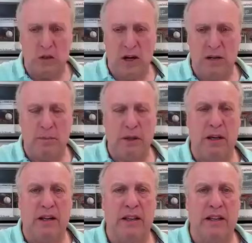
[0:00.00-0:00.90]
try to be
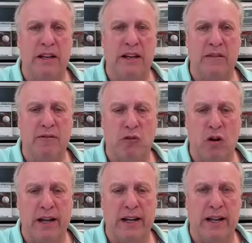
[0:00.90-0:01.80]
on the air
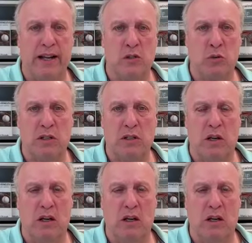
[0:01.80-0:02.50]
Friday as we